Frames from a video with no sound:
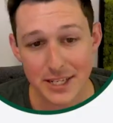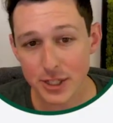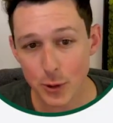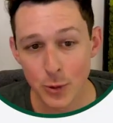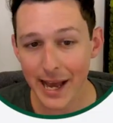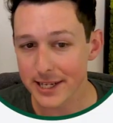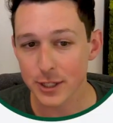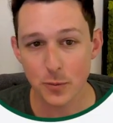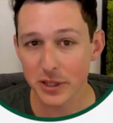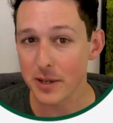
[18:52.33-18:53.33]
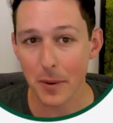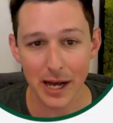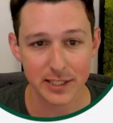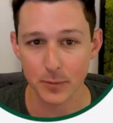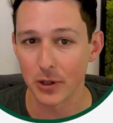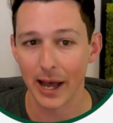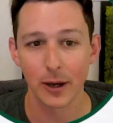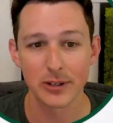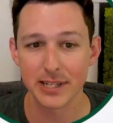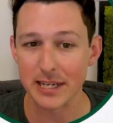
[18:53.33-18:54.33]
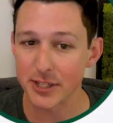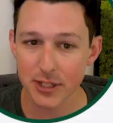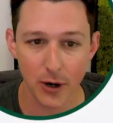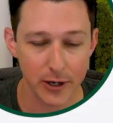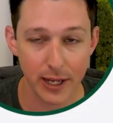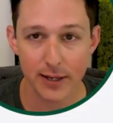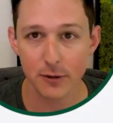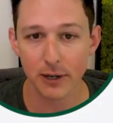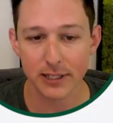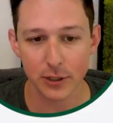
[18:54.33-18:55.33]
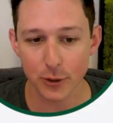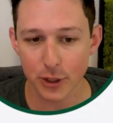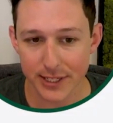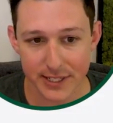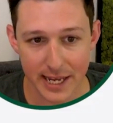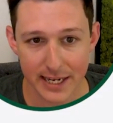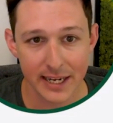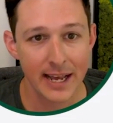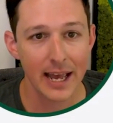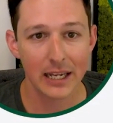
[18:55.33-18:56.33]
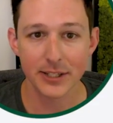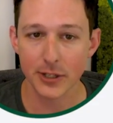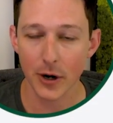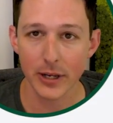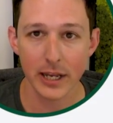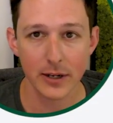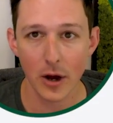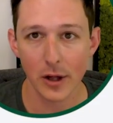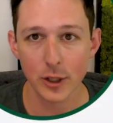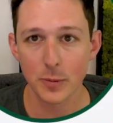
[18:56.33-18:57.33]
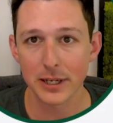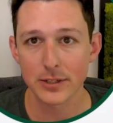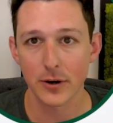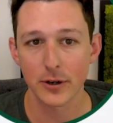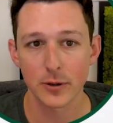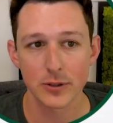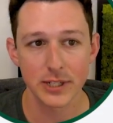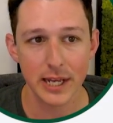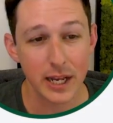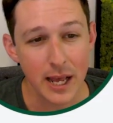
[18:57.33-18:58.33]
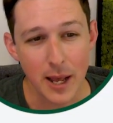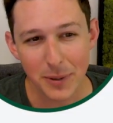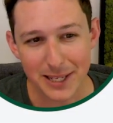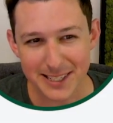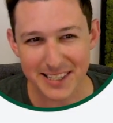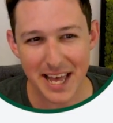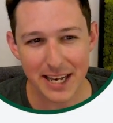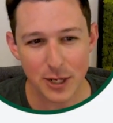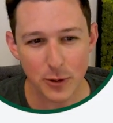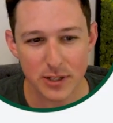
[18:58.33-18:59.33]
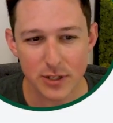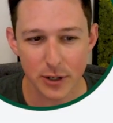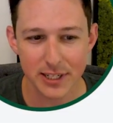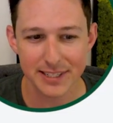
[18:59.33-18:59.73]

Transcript: As soon as humanly possible, I would say start getting the resolutions in and start getting knowledge base articles in, because then you can start to